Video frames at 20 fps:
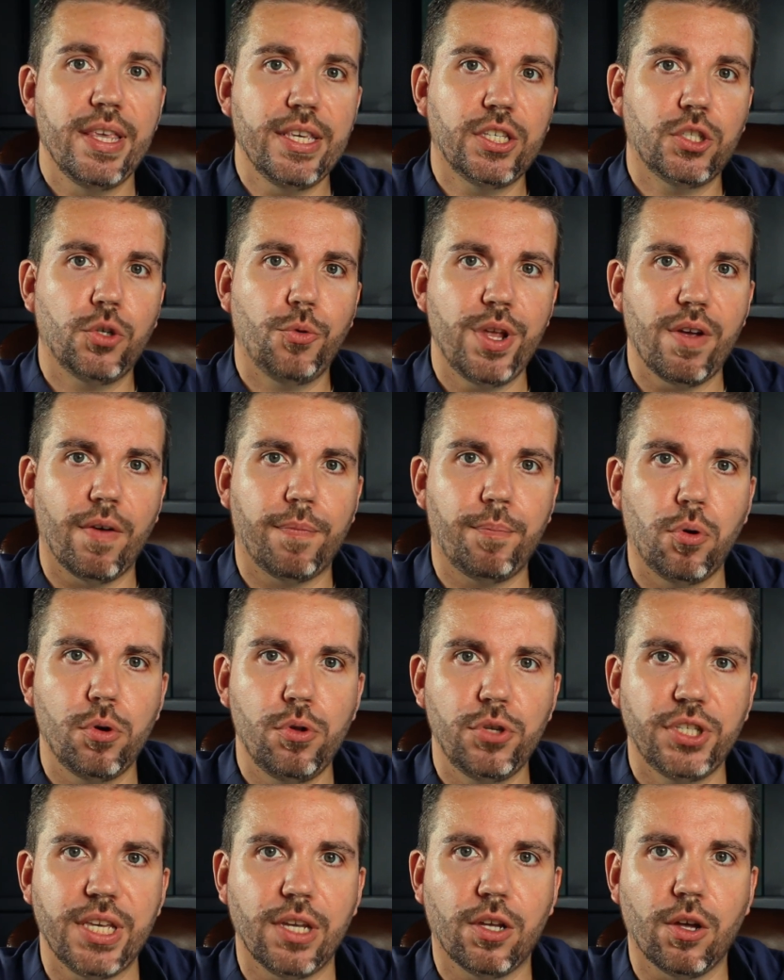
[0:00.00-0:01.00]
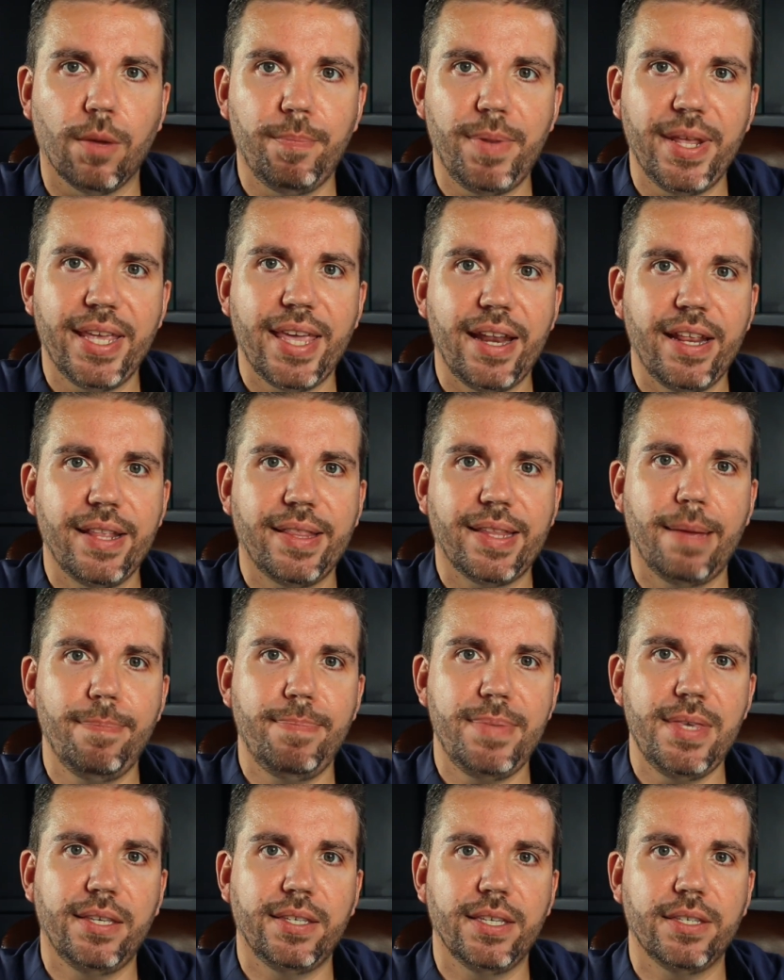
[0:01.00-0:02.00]
history of producing complicated
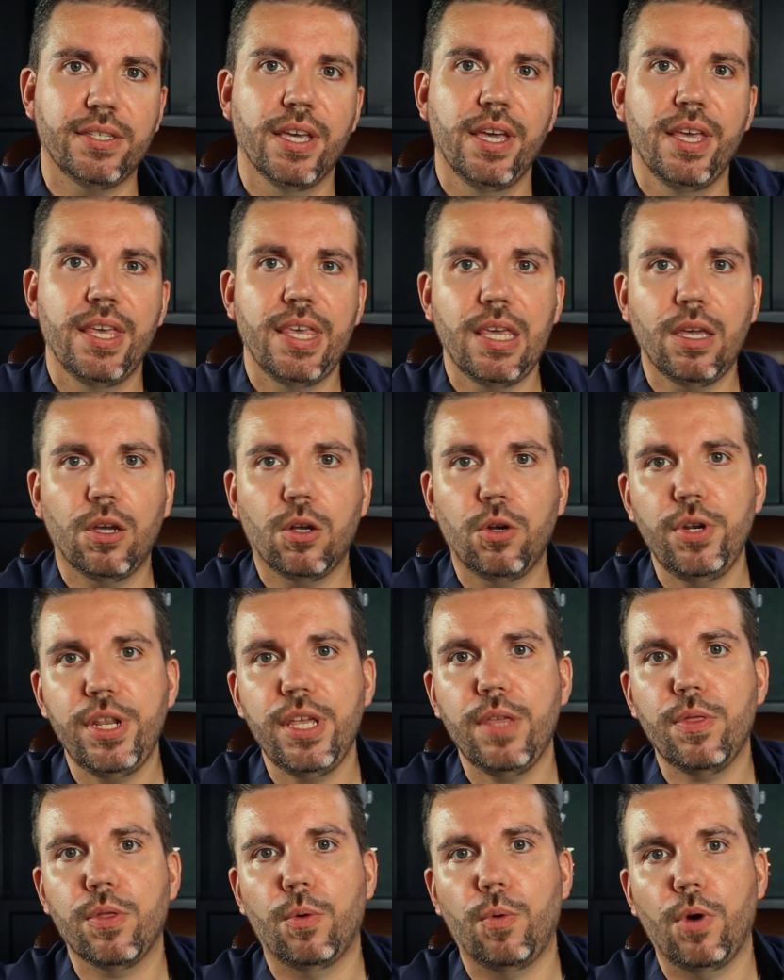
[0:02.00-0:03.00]
timepieces, including the